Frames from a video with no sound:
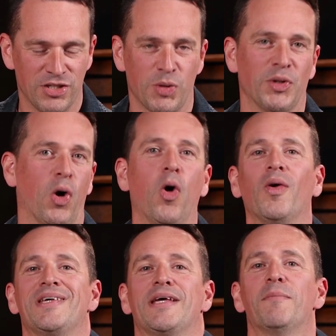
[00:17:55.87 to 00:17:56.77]
So with
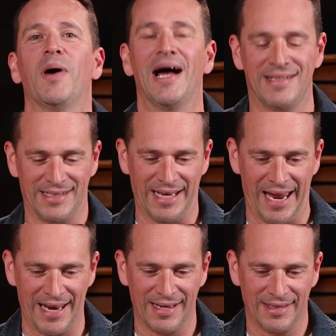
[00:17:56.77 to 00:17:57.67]
all this in mind
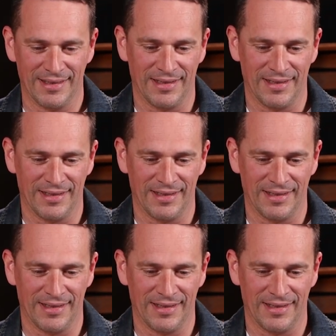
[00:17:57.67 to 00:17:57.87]
today,